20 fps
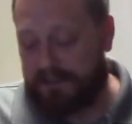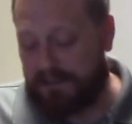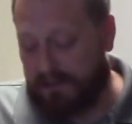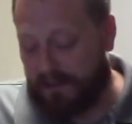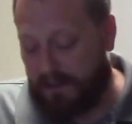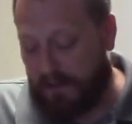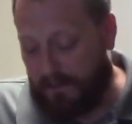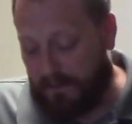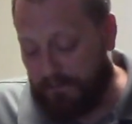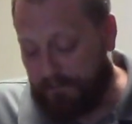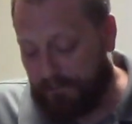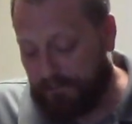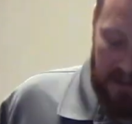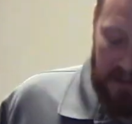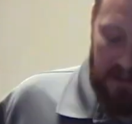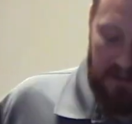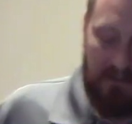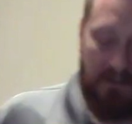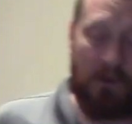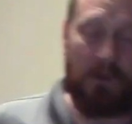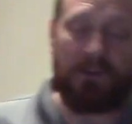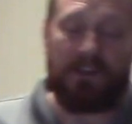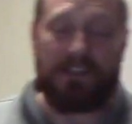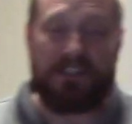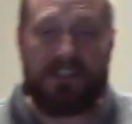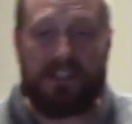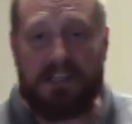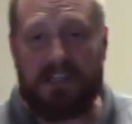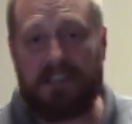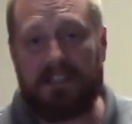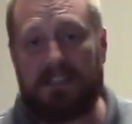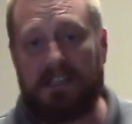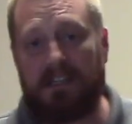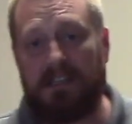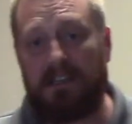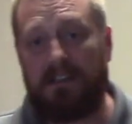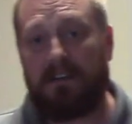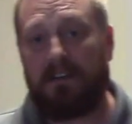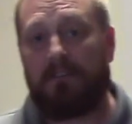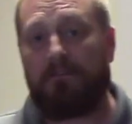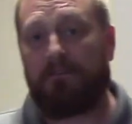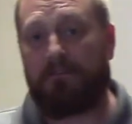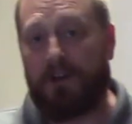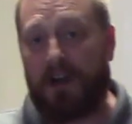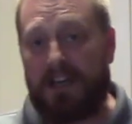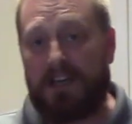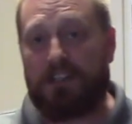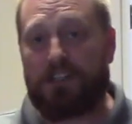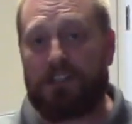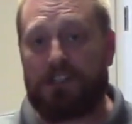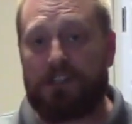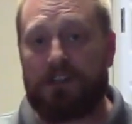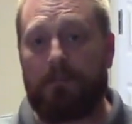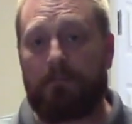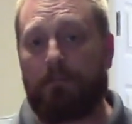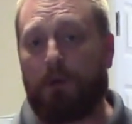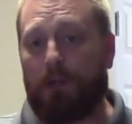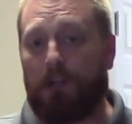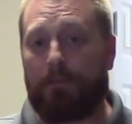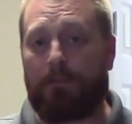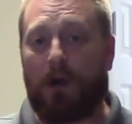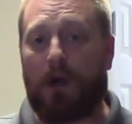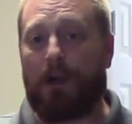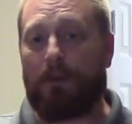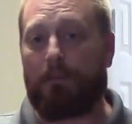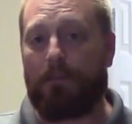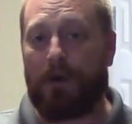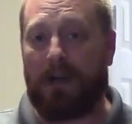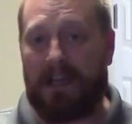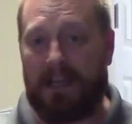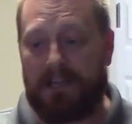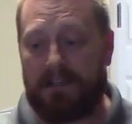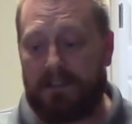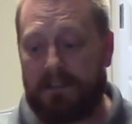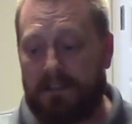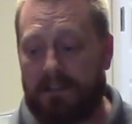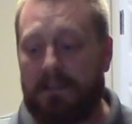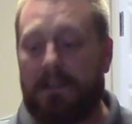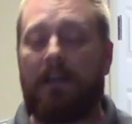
So for the cheesy French pull-apart bread,